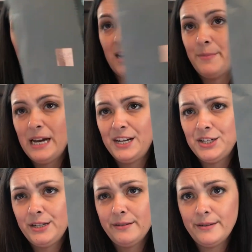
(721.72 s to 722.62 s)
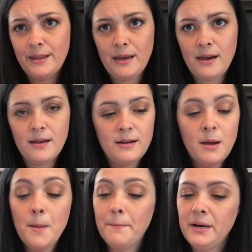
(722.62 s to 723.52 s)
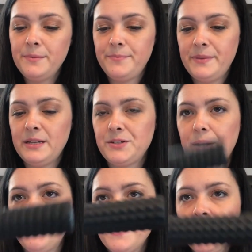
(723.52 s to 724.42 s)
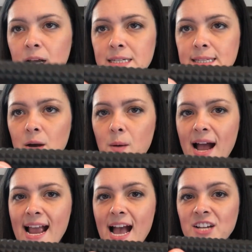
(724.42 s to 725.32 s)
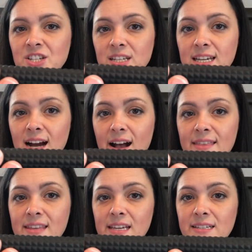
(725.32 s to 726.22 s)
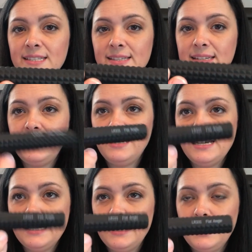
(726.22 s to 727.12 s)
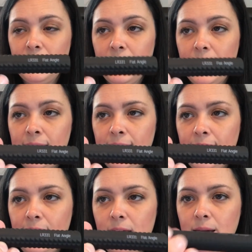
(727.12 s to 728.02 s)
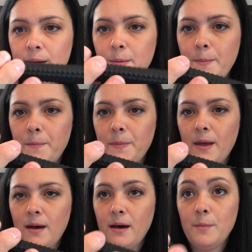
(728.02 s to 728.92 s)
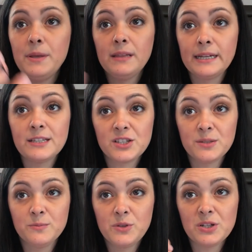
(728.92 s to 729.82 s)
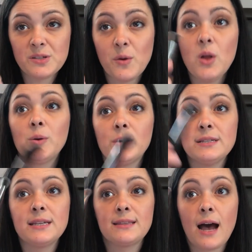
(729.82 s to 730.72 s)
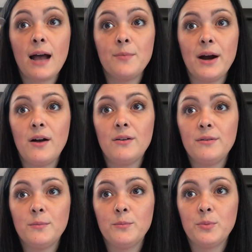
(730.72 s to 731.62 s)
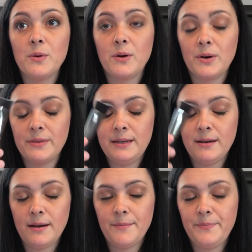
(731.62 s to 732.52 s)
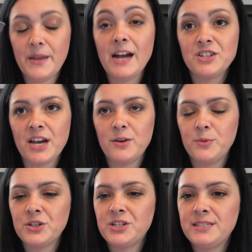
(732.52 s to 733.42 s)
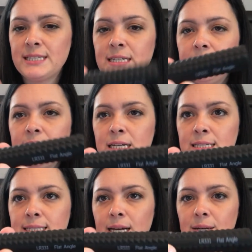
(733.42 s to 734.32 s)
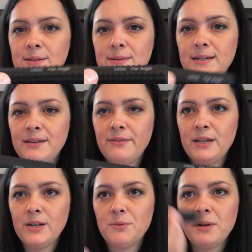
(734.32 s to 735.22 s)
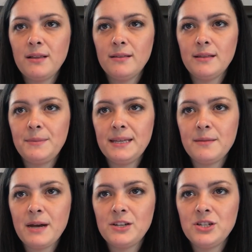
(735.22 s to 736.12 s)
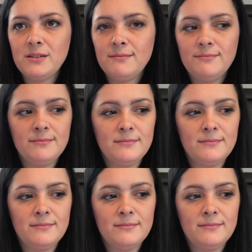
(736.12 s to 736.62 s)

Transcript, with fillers: kind of packaging other than that. But that's okay. So I actually got these in a, um, like the, the smaller ones, like the eyebrow or the um, eyeshadow brushes. So I figured, well, let me get the matching